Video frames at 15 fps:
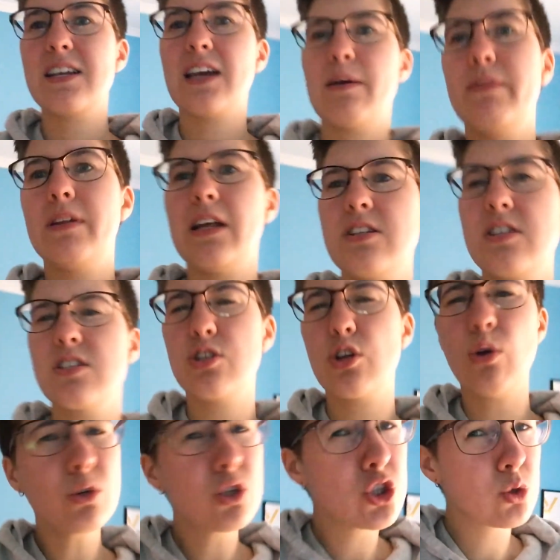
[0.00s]
I'm not
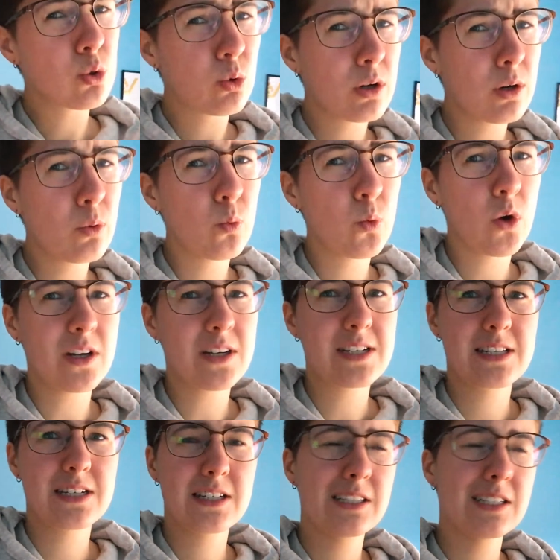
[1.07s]
so sure what
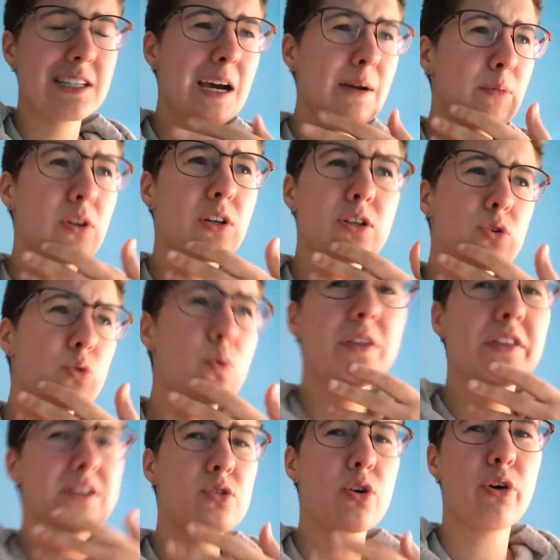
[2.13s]
I'm going to do with
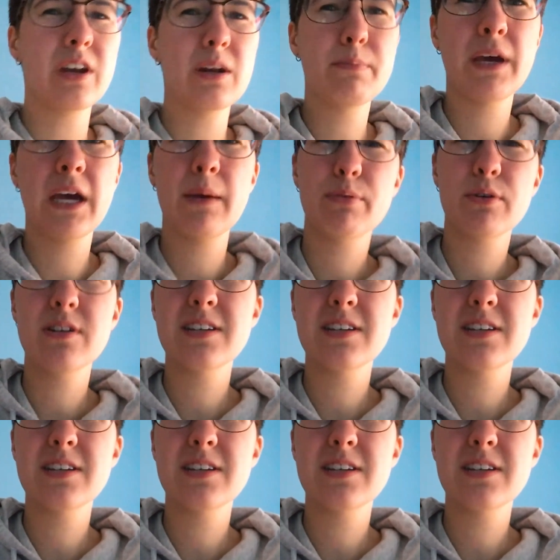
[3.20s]
the toilet paper